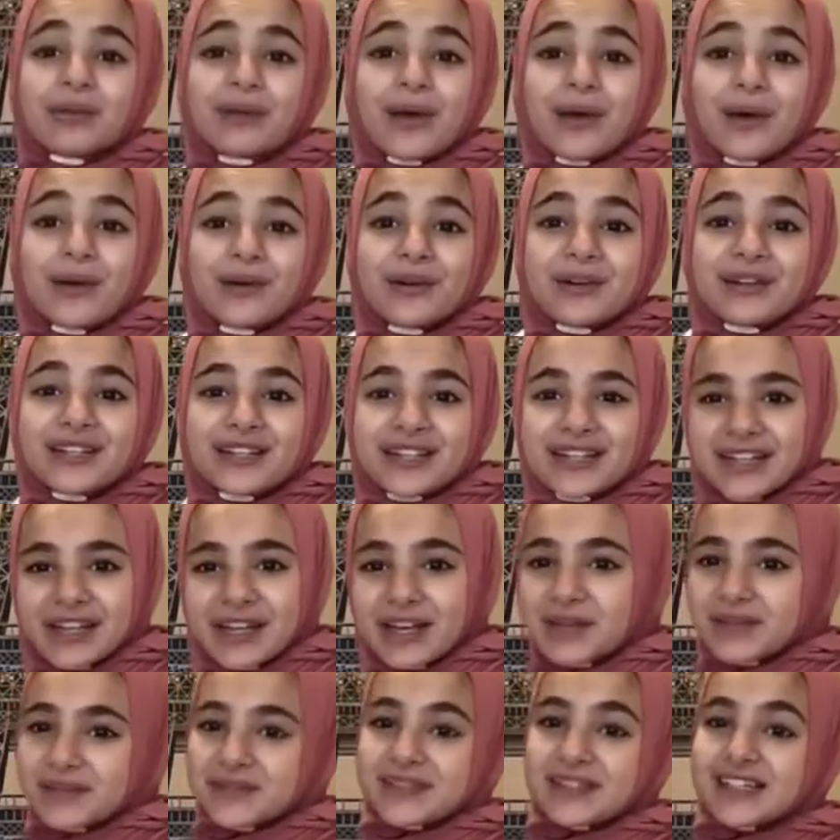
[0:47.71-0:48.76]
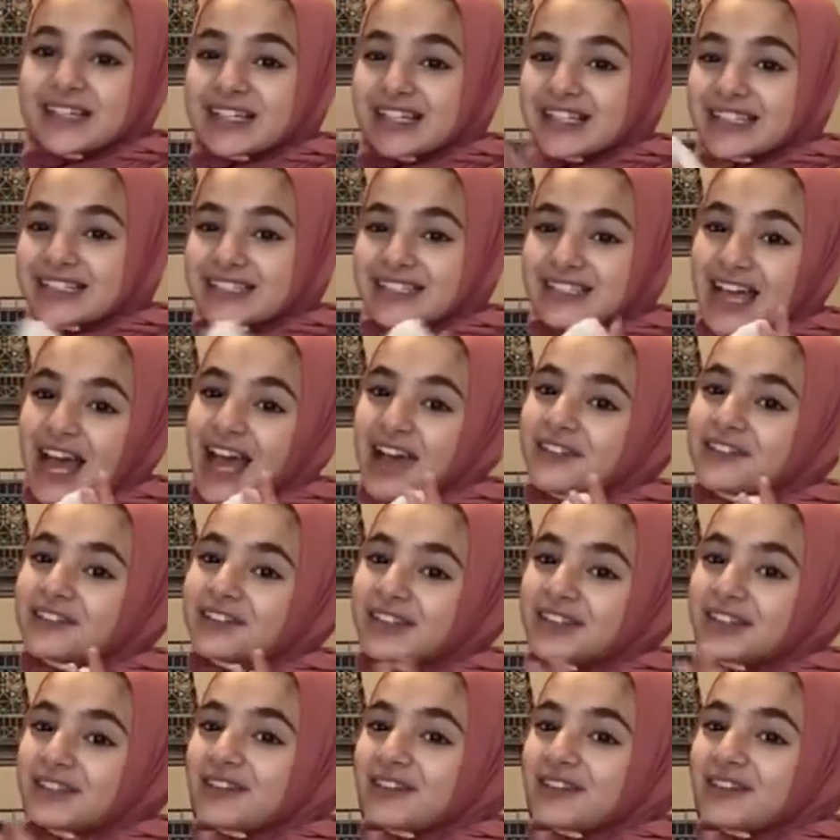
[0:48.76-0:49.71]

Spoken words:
Below, because I really